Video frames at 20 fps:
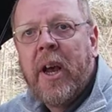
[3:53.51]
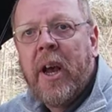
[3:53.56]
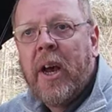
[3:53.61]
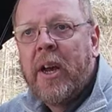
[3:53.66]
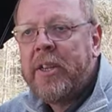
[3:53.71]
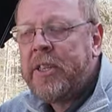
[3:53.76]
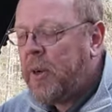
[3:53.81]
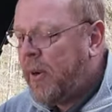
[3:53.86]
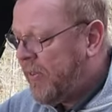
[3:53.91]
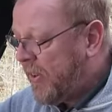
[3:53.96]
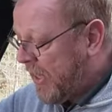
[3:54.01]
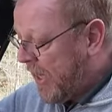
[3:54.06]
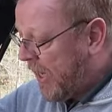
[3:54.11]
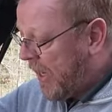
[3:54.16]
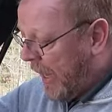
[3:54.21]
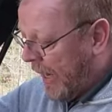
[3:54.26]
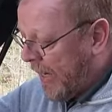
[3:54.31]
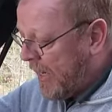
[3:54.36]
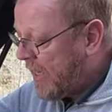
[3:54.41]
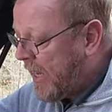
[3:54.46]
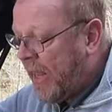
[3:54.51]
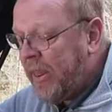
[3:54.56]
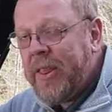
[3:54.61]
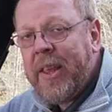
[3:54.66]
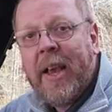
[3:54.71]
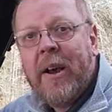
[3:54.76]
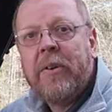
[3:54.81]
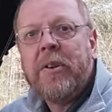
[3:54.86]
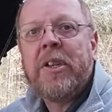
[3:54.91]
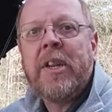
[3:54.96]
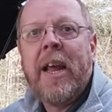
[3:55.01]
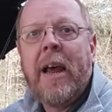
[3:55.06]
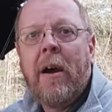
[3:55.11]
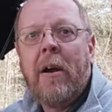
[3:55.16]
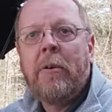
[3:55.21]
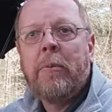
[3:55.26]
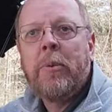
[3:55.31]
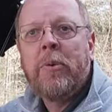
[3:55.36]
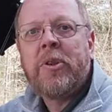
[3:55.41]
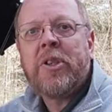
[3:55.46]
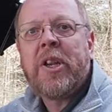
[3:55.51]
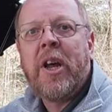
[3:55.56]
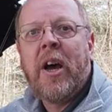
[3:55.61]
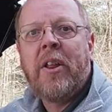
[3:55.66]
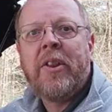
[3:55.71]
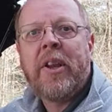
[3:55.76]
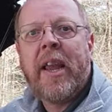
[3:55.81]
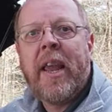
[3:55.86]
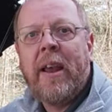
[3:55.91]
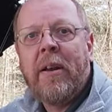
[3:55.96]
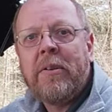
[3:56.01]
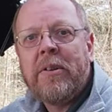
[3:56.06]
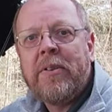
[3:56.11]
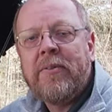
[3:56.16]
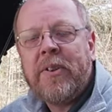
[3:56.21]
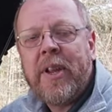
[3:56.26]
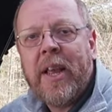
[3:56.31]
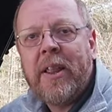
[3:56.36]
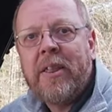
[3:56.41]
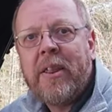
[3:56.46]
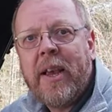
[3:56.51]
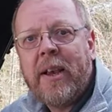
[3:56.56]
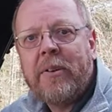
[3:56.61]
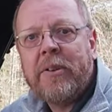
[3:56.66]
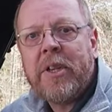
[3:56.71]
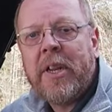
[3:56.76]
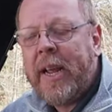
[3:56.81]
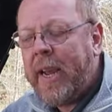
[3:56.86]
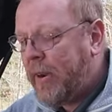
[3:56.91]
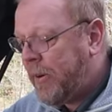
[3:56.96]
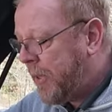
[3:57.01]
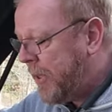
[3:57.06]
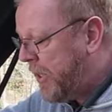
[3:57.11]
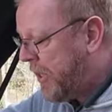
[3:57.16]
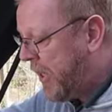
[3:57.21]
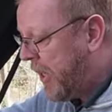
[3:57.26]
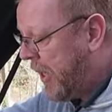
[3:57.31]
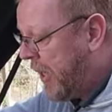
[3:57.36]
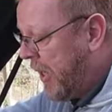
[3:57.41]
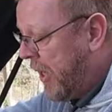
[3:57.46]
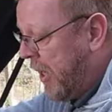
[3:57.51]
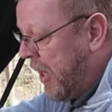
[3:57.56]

Uh, so if it's like a 10,000 hour, it will start the count of 10,000 hours.